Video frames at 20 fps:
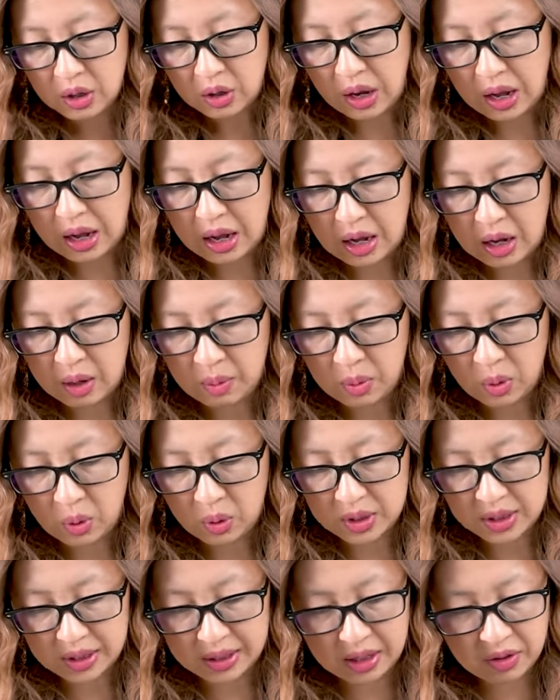or
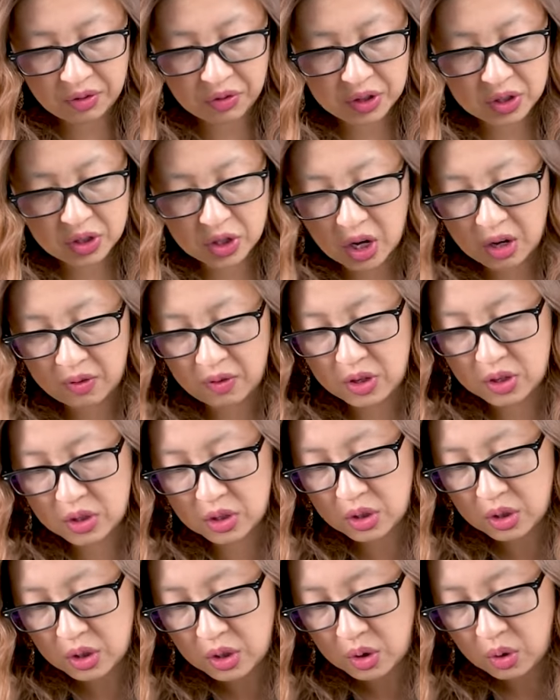delivery
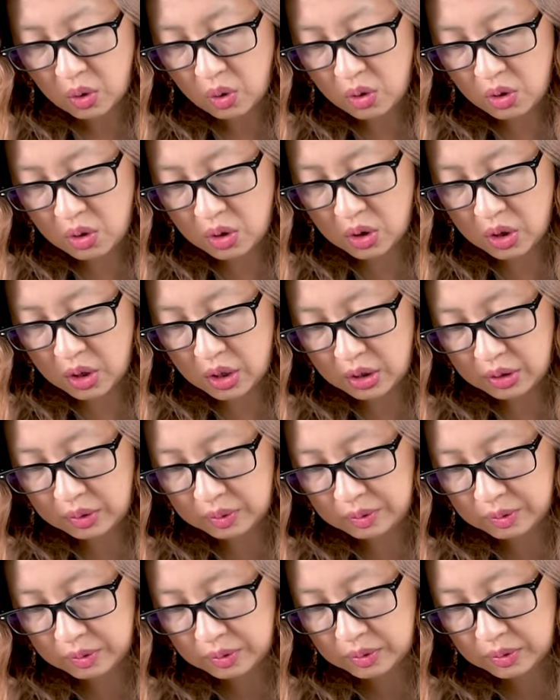service, or
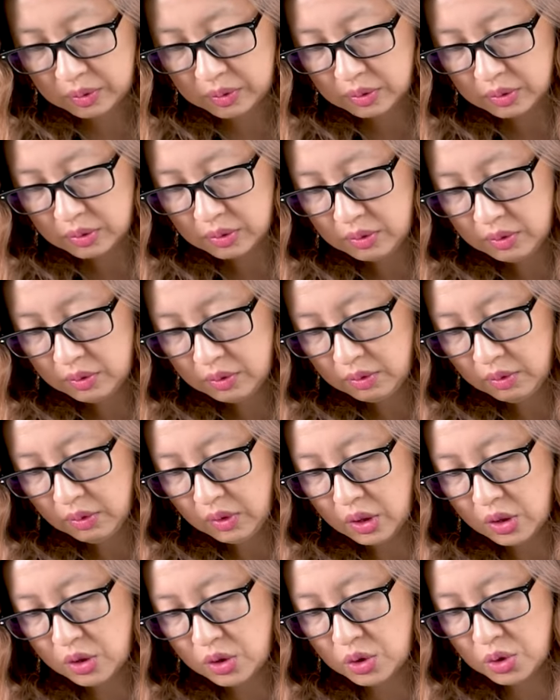
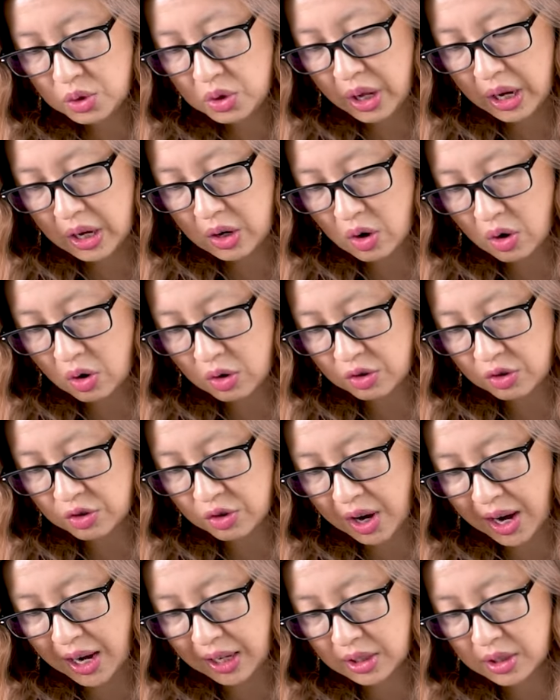do they
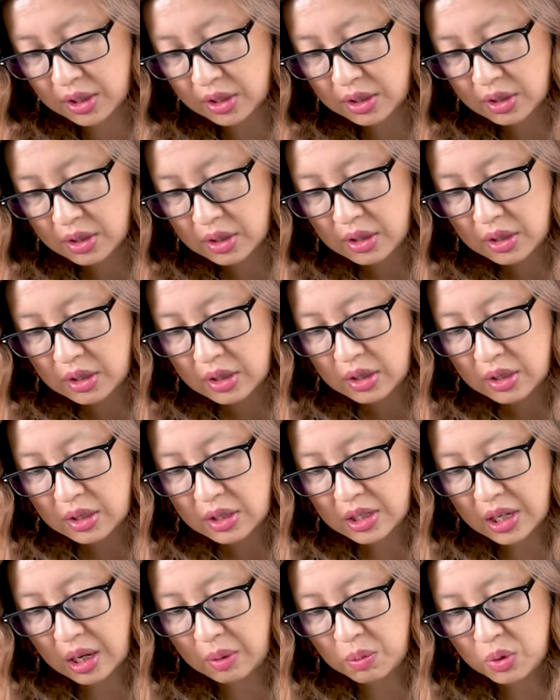contract
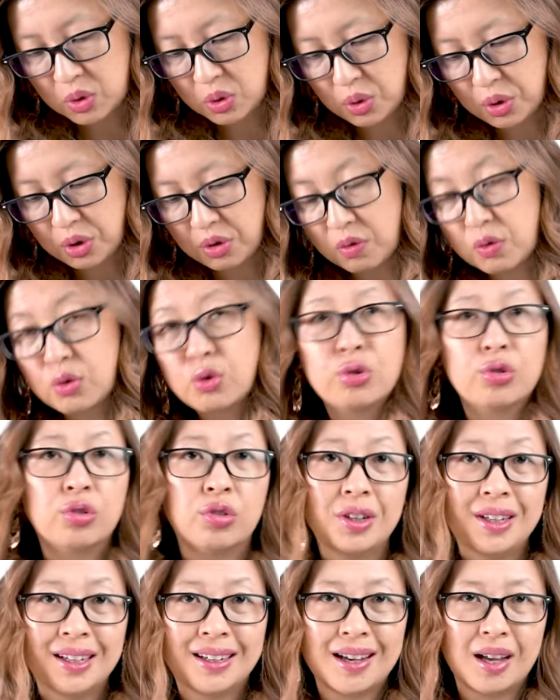some sort of
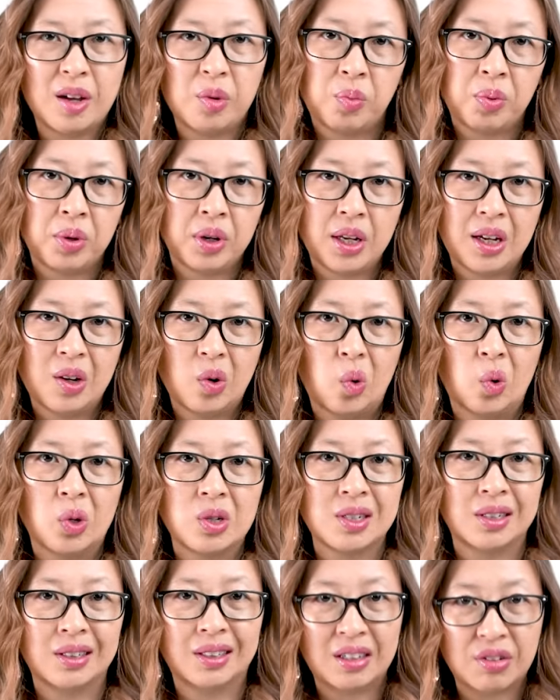courier company or
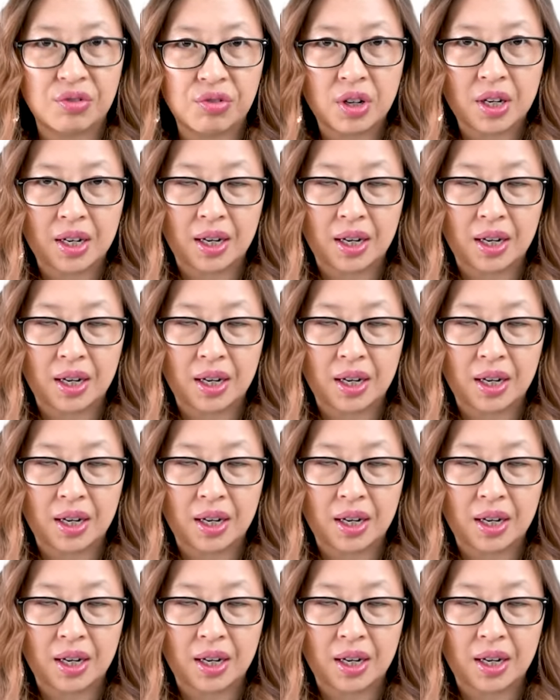delivery